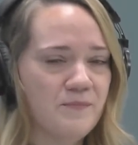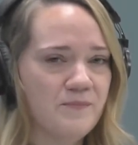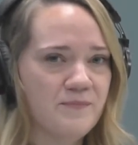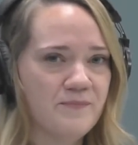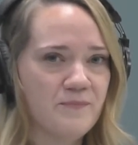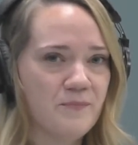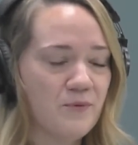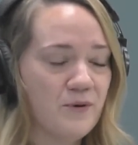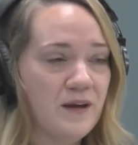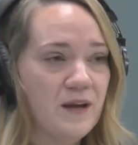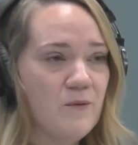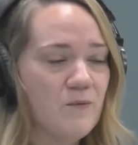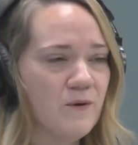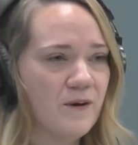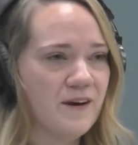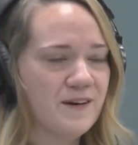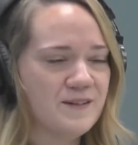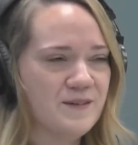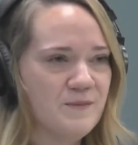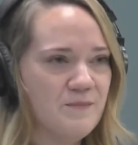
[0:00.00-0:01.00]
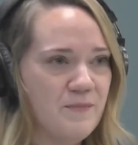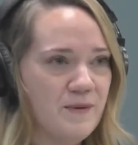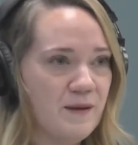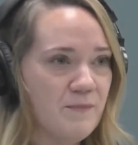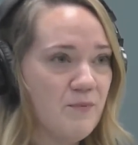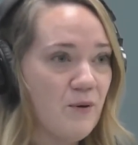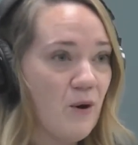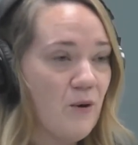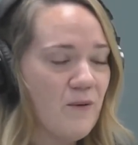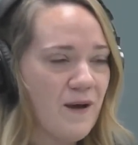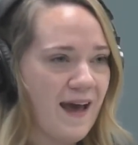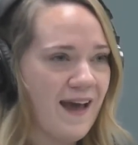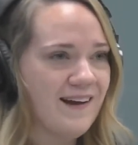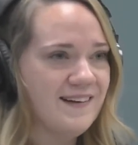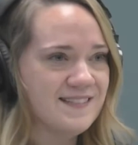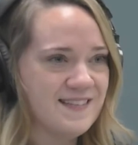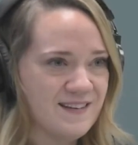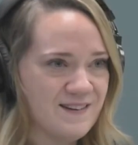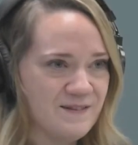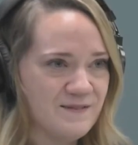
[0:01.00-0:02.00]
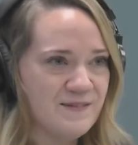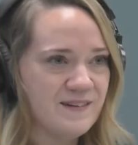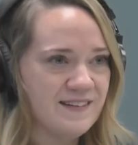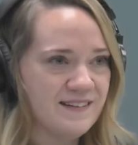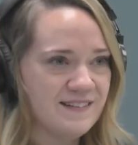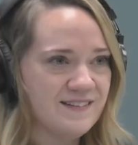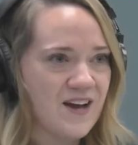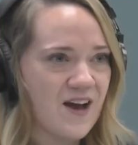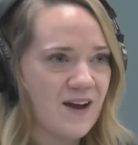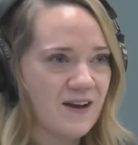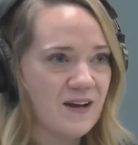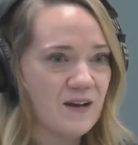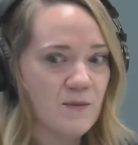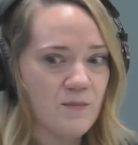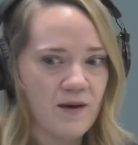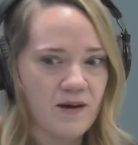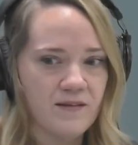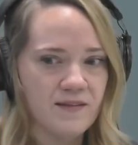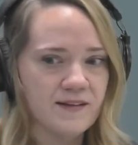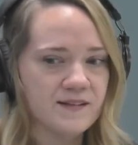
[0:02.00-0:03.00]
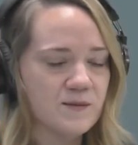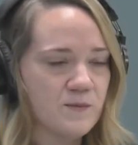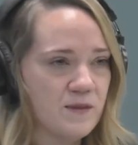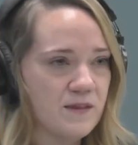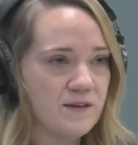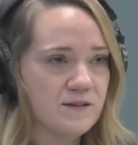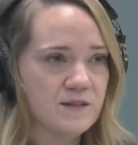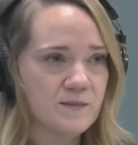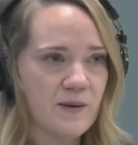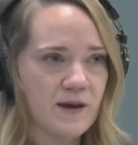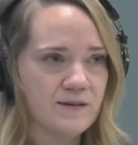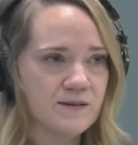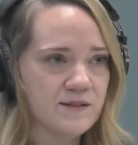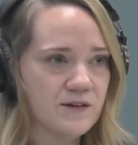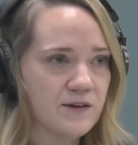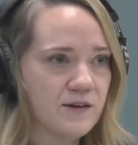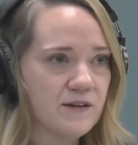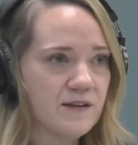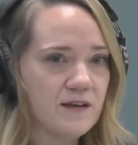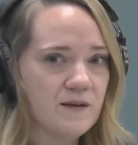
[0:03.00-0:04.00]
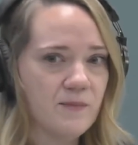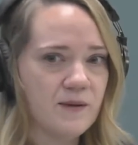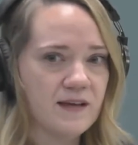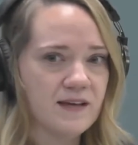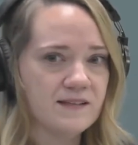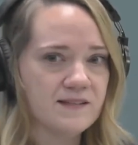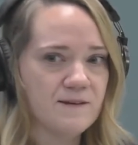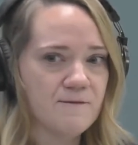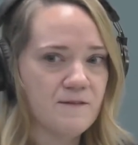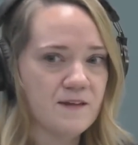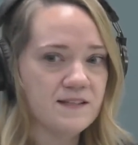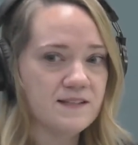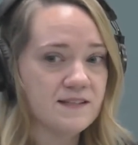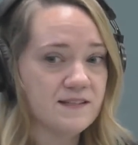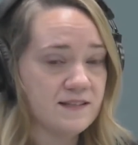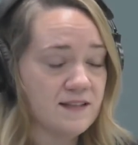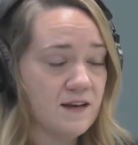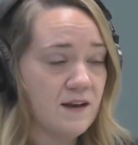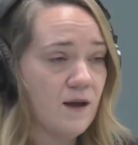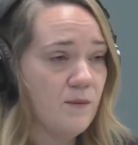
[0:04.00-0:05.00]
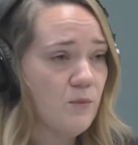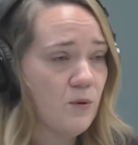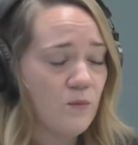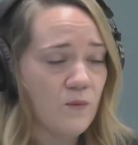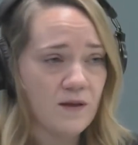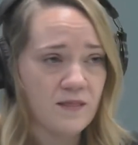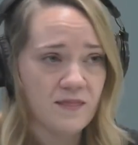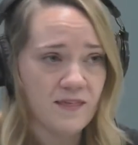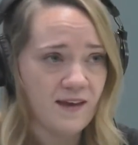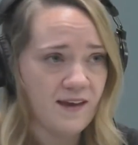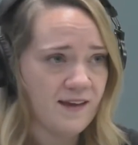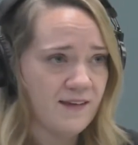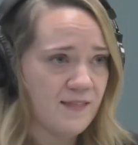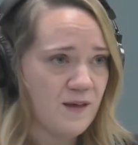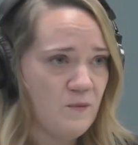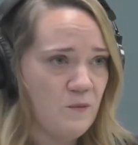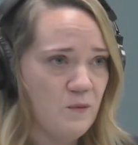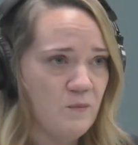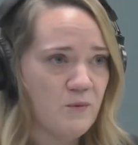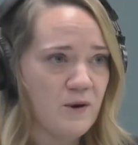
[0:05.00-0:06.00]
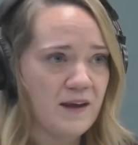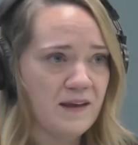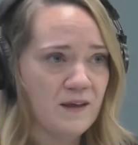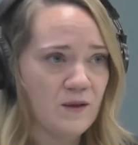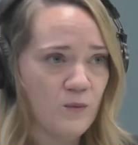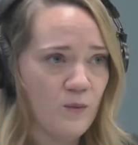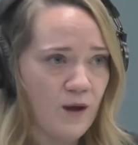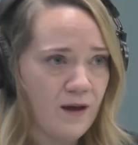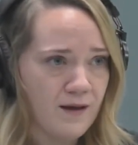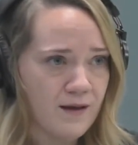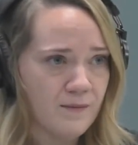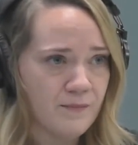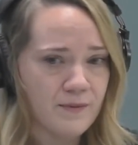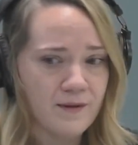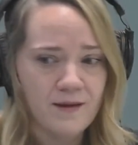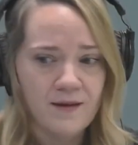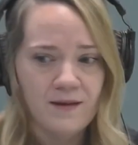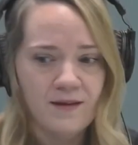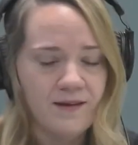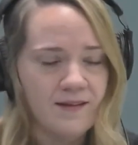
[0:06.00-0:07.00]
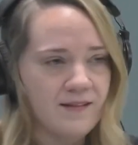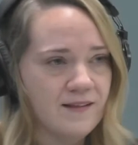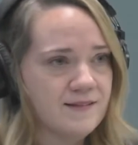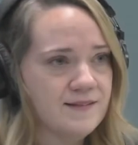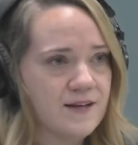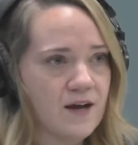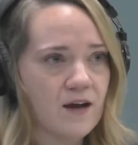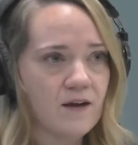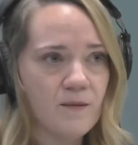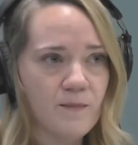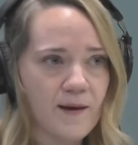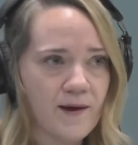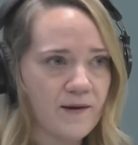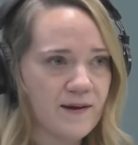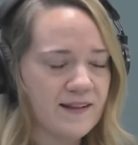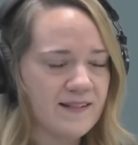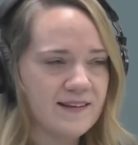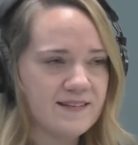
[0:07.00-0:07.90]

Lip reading: pre-work. Be proactive in talking about this with your spouse early, because if this is the number one thing that will break you up, let's talk about it.